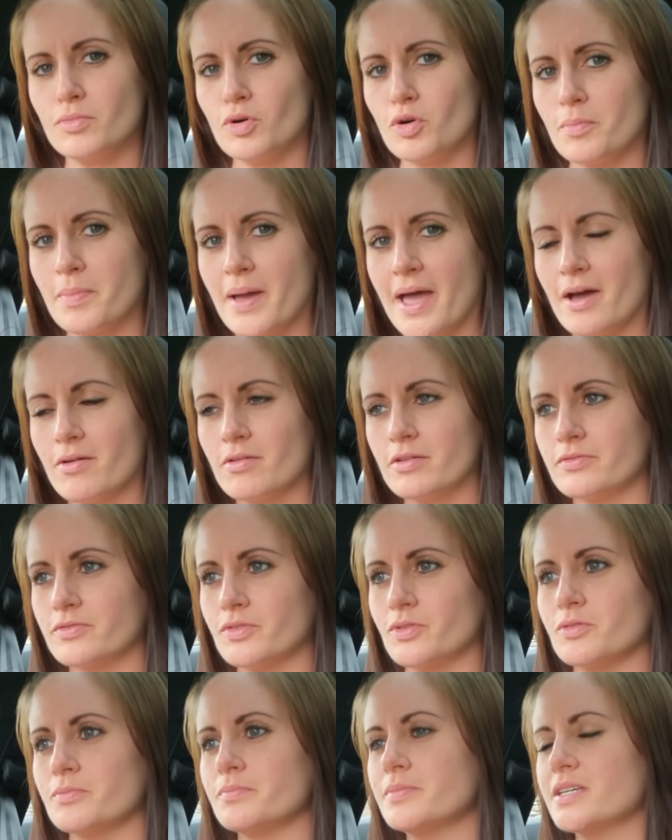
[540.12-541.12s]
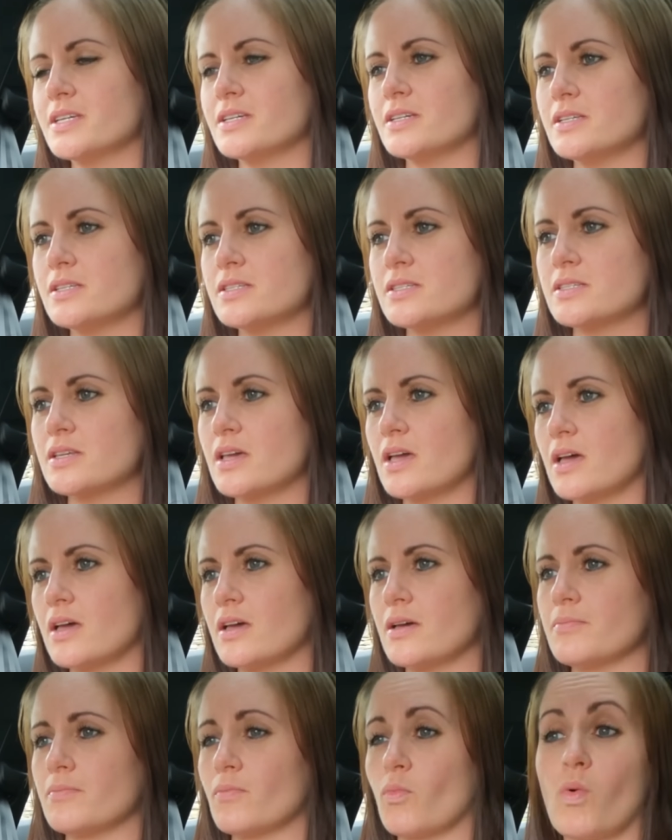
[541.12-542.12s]
more powerful because
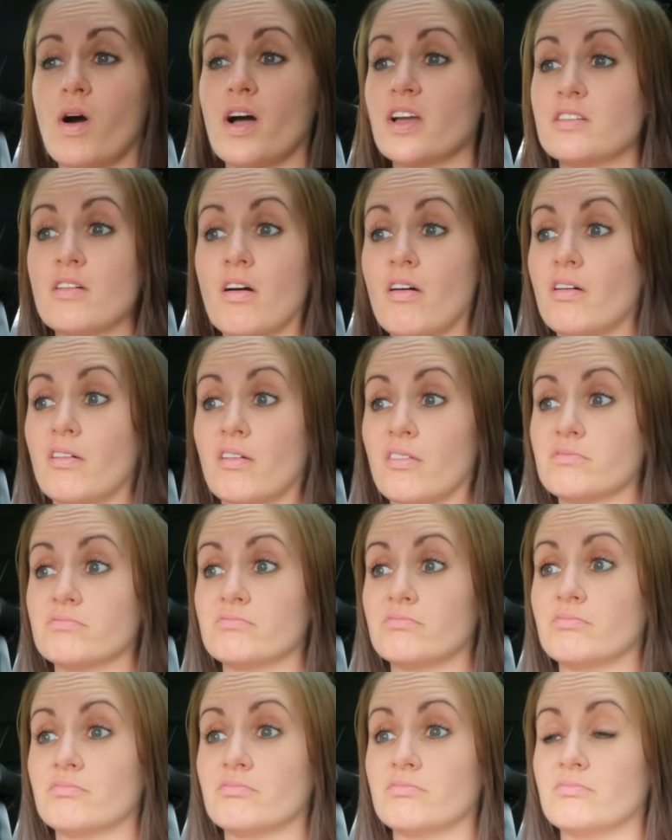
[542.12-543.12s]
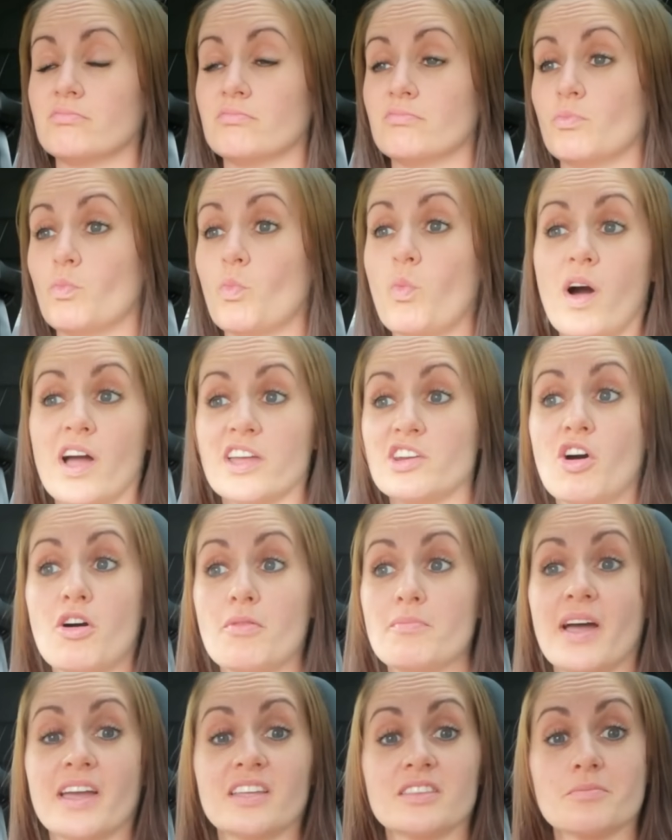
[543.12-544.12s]
why not? Why
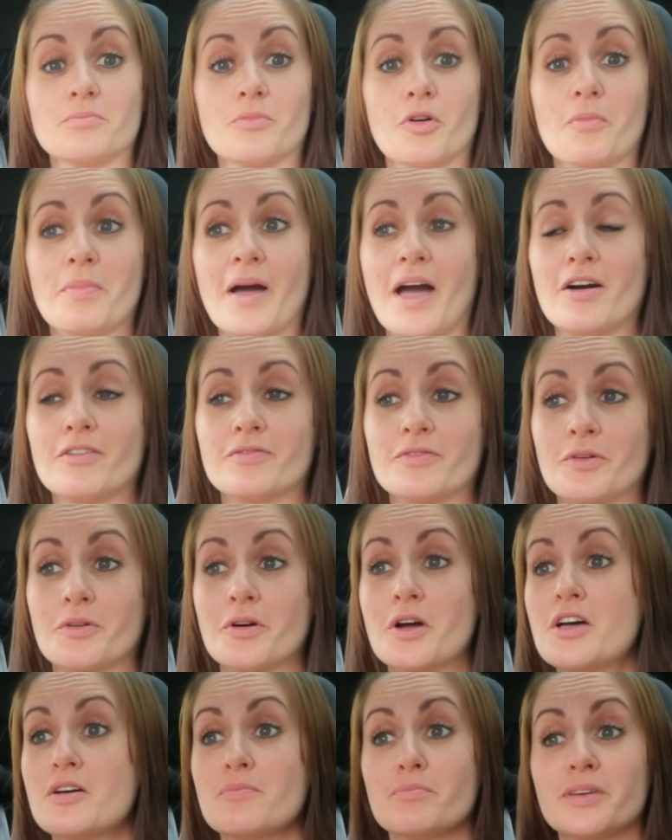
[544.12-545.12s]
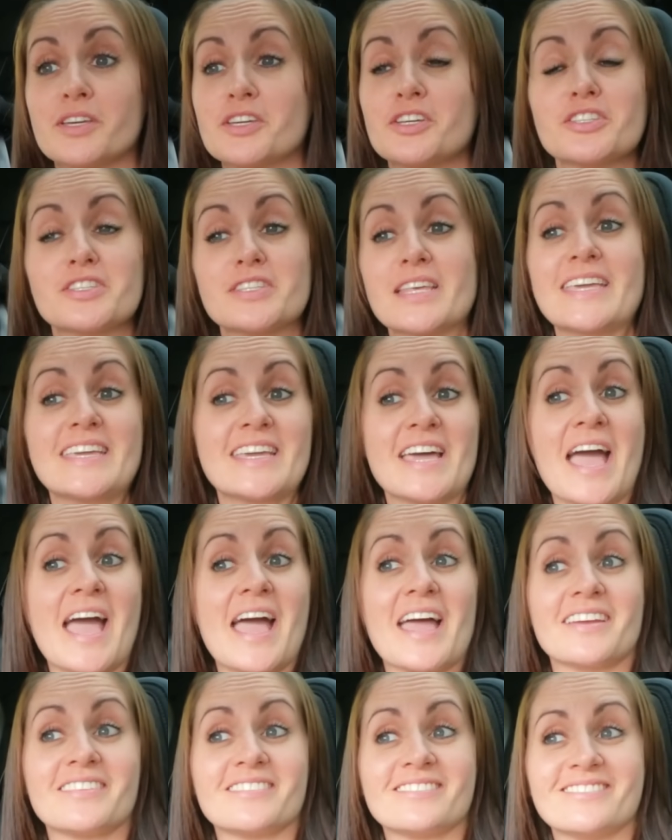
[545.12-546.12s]
not make them more powerful? Because they
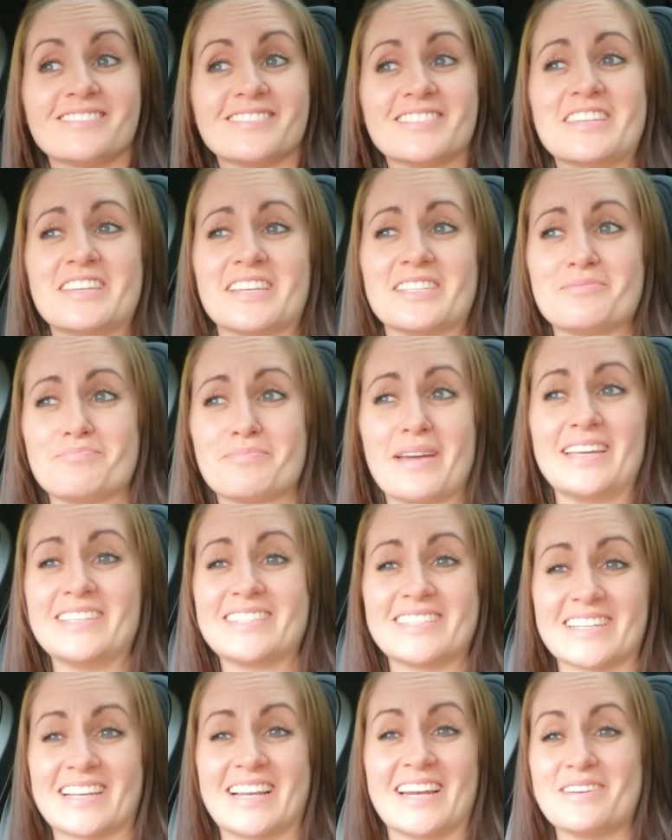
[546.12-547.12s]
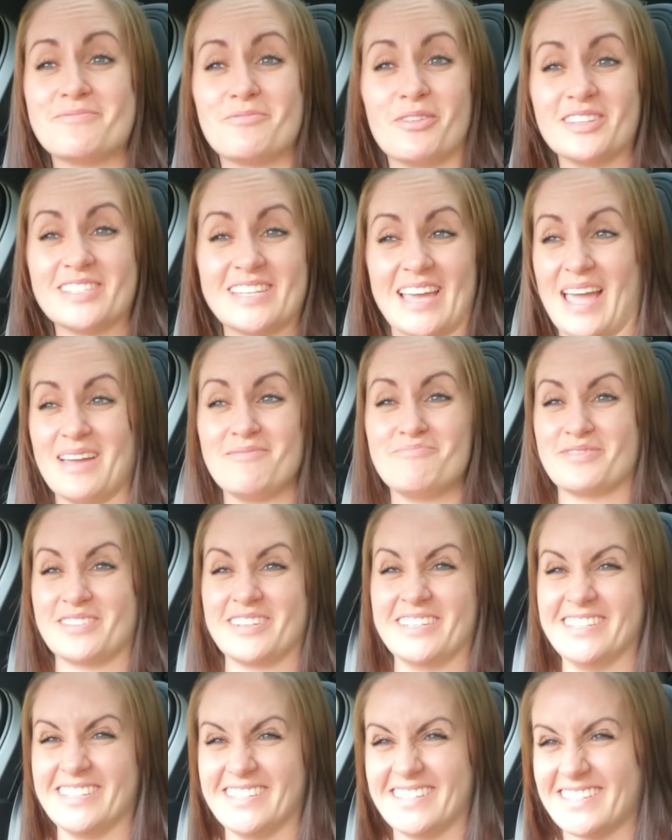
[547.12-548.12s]
can. That's basically what's
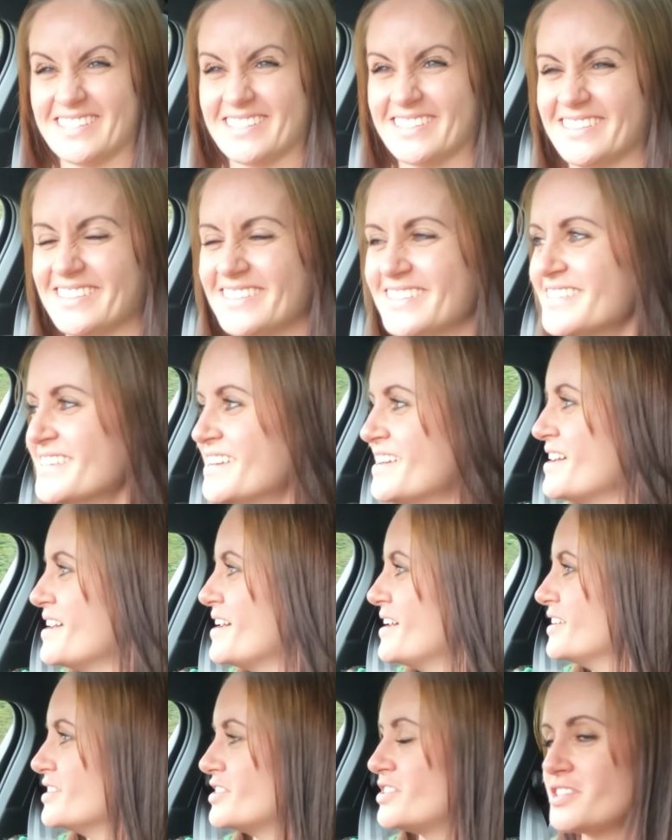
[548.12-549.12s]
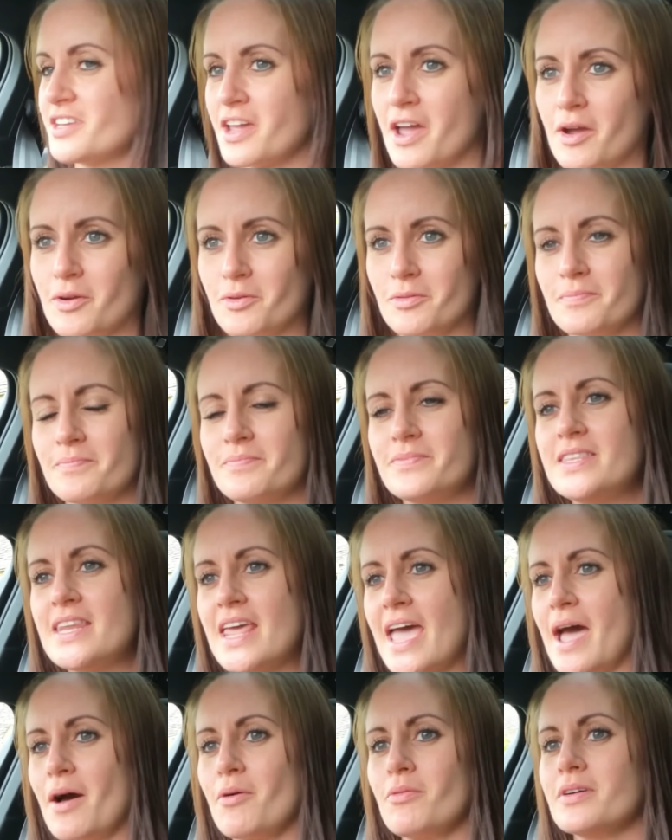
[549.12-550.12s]
happened. So
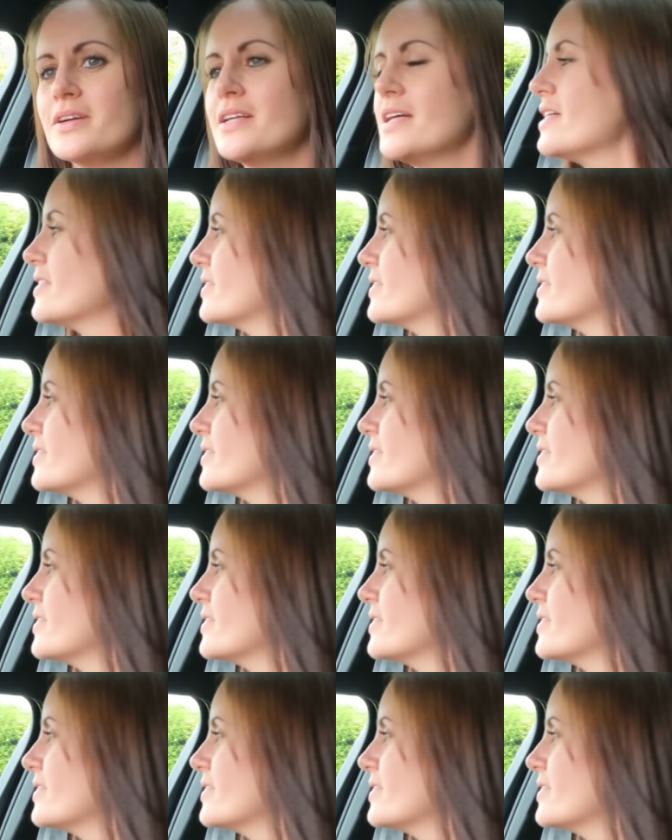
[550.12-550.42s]
now